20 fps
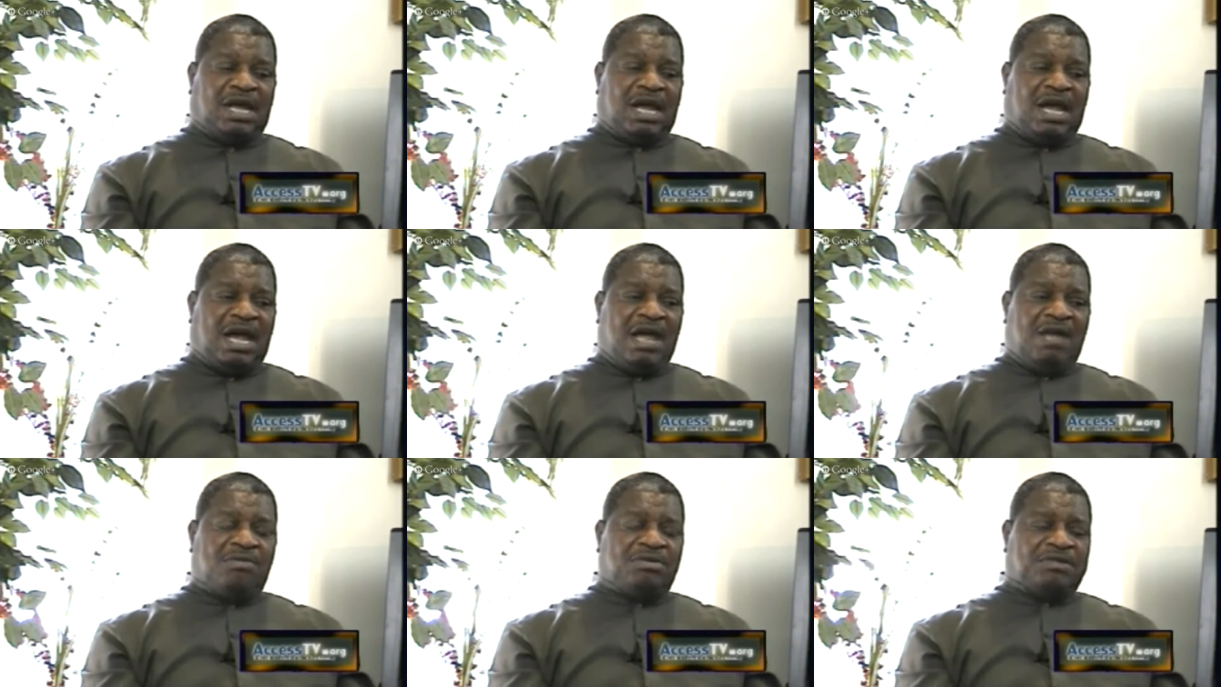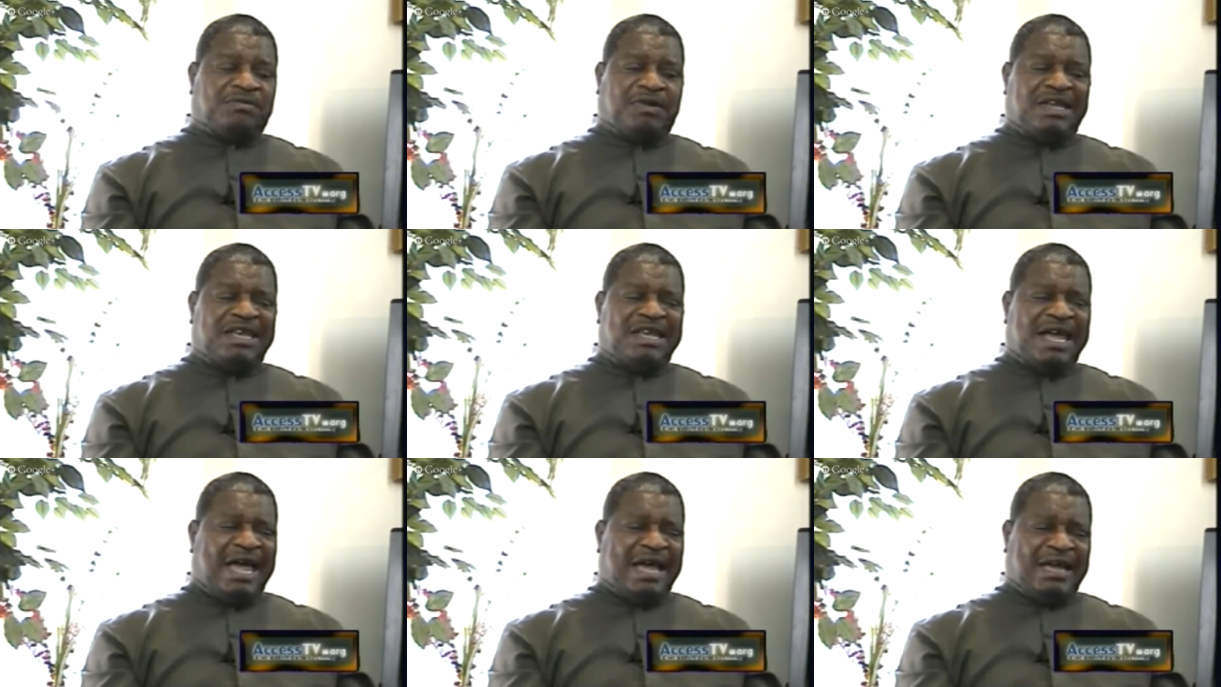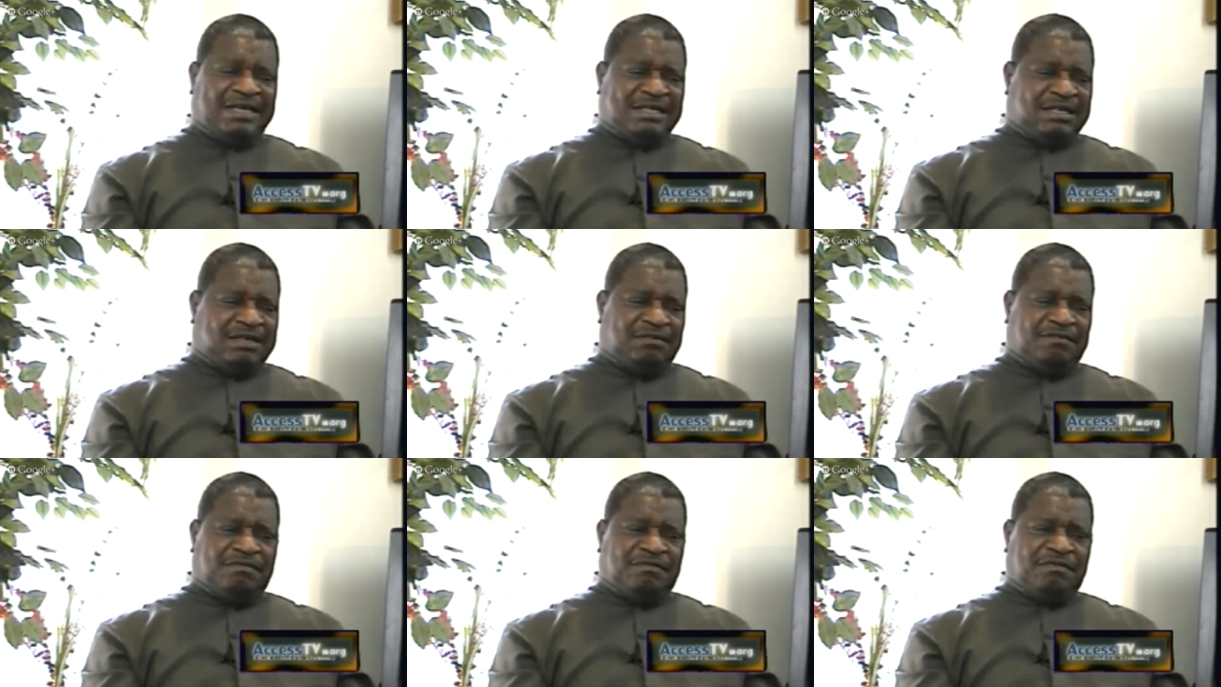I was very
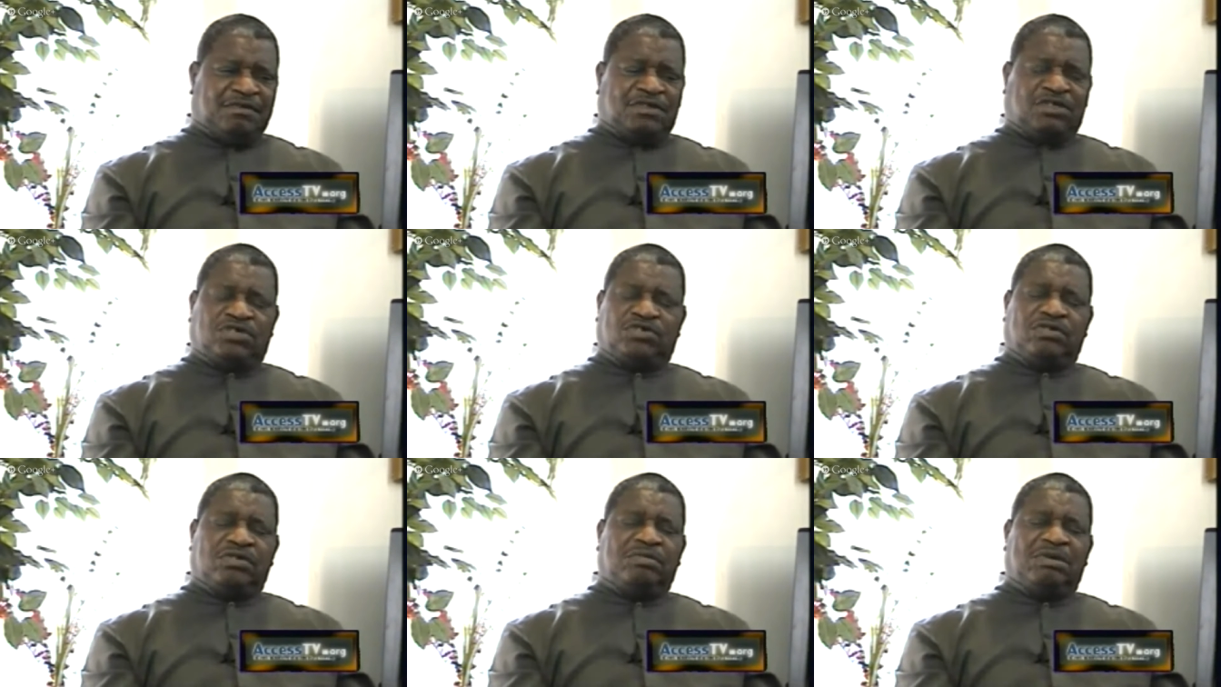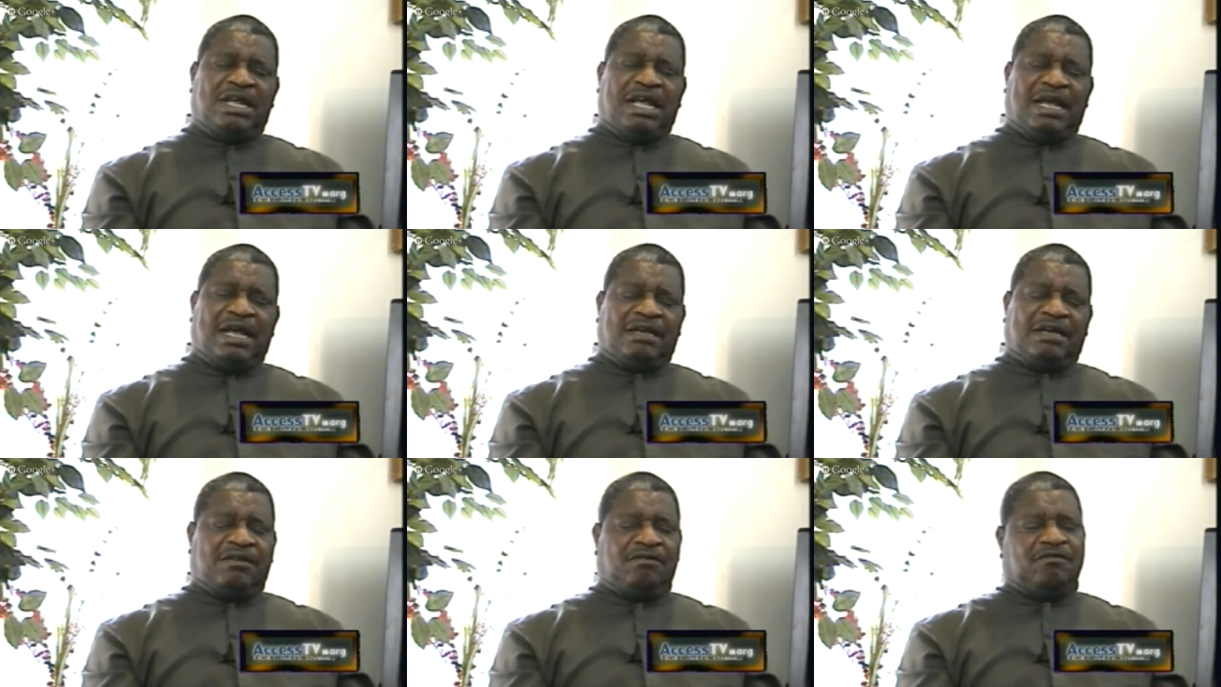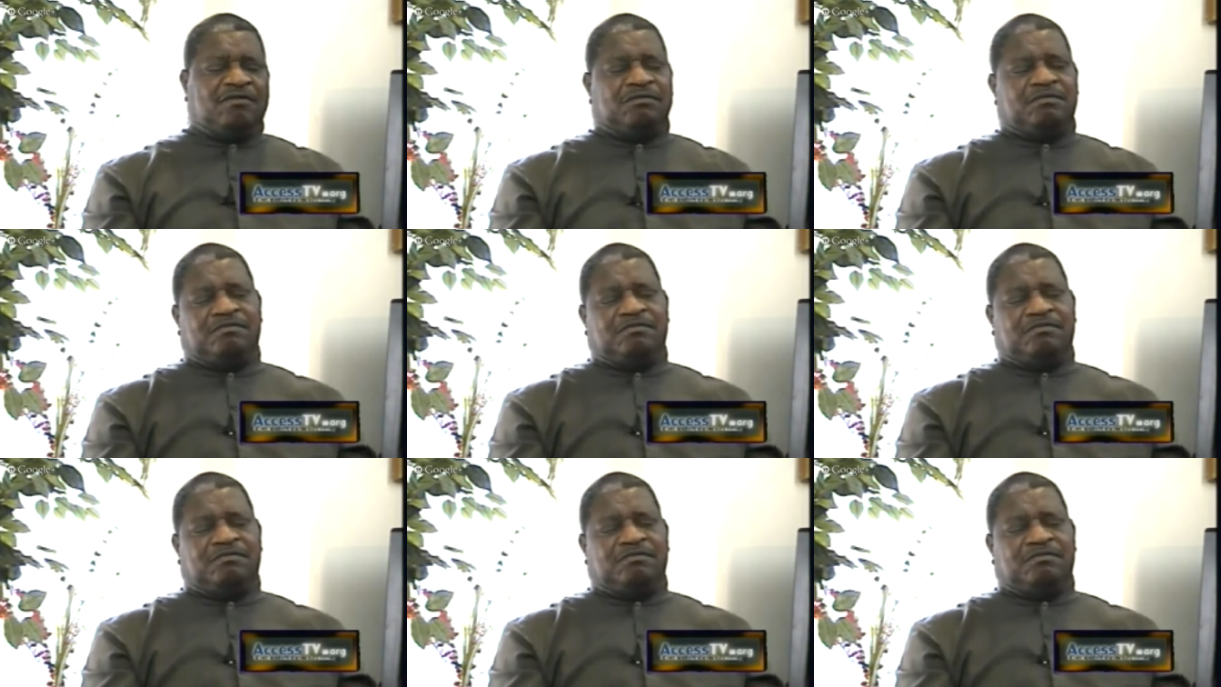active extremely active.